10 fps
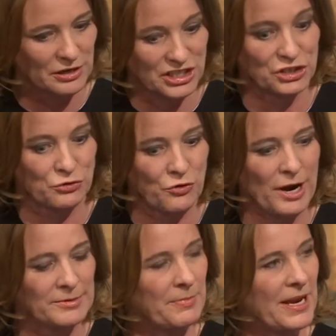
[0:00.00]

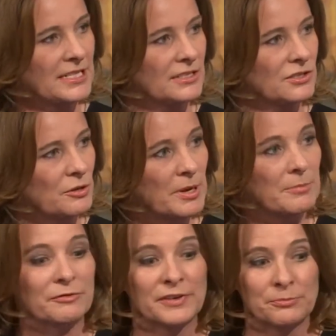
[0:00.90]
described better so that
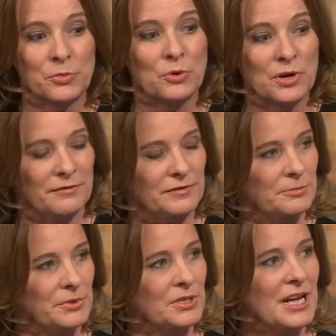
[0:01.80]
people feel more
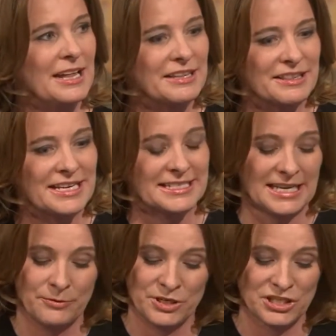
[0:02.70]
comfortable that this
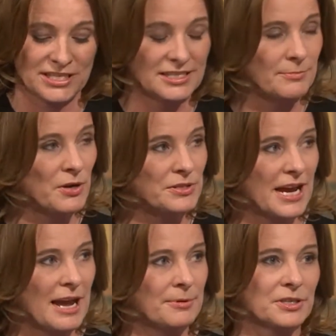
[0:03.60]
thing, which isn't supposed
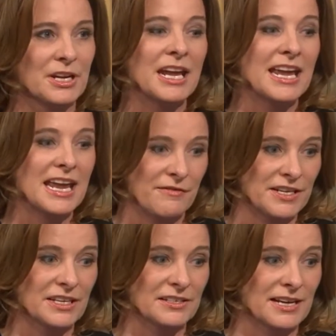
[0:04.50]
to happen, if
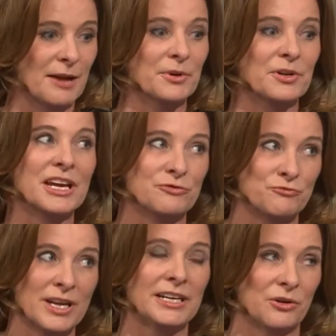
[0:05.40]
it does happen, is
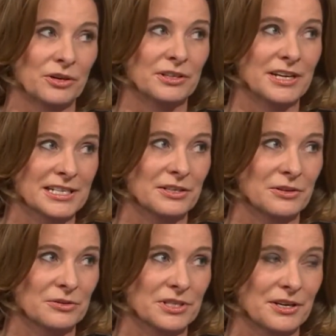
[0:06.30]
really not going to last a
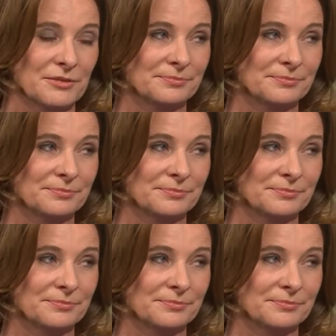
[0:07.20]
long time.